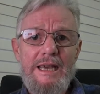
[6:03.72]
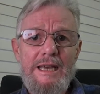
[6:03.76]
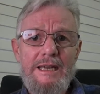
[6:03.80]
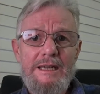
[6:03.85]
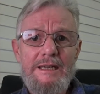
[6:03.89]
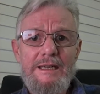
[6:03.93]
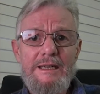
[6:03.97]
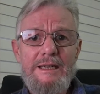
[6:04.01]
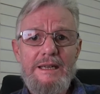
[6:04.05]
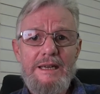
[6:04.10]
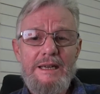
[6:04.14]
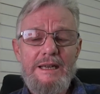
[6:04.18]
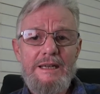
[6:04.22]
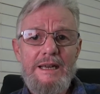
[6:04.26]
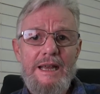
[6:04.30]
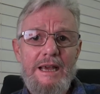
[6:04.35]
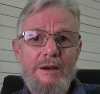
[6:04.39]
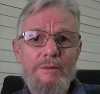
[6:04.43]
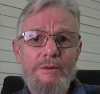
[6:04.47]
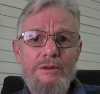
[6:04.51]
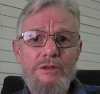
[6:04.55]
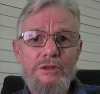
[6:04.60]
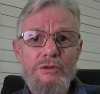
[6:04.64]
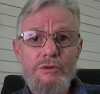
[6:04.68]
And
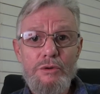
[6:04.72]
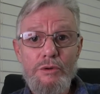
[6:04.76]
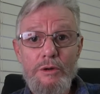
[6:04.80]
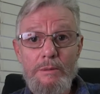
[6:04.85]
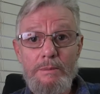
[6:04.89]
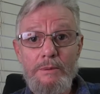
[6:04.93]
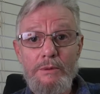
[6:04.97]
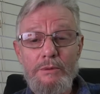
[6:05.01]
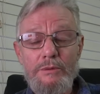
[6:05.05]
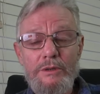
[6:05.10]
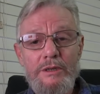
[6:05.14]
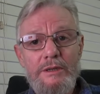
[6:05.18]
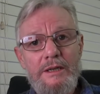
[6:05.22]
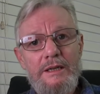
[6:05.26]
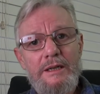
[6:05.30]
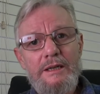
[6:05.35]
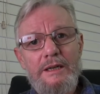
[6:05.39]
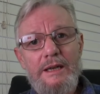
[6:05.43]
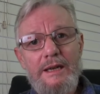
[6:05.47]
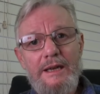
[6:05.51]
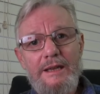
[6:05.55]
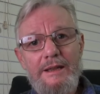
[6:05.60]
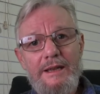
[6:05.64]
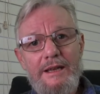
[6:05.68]
now it's tripled,
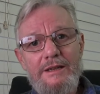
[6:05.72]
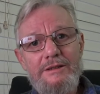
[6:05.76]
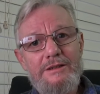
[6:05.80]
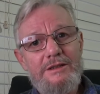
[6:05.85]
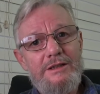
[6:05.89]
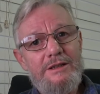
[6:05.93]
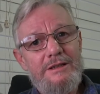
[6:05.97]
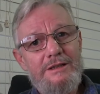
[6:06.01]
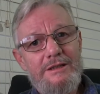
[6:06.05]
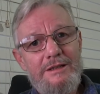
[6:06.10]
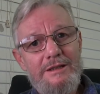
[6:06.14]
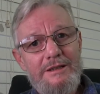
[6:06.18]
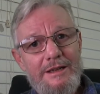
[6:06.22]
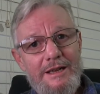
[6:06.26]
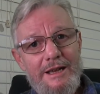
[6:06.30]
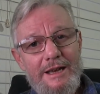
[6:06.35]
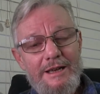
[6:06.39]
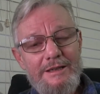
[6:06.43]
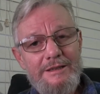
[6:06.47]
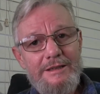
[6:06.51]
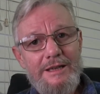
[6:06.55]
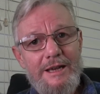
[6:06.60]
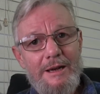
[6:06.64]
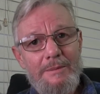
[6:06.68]
and that's just in the
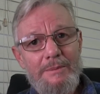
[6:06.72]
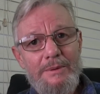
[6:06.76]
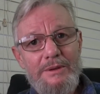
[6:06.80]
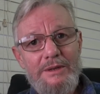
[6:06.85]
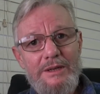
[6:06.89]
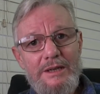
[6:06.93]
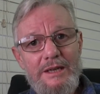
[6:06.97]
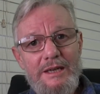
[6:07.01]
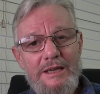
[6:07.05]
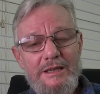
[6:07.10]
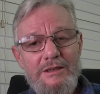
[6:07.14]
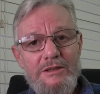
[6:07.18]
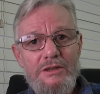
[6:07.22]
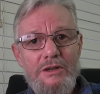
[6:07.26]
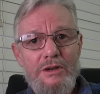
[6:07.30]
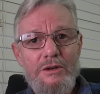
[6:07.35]
last couple of years.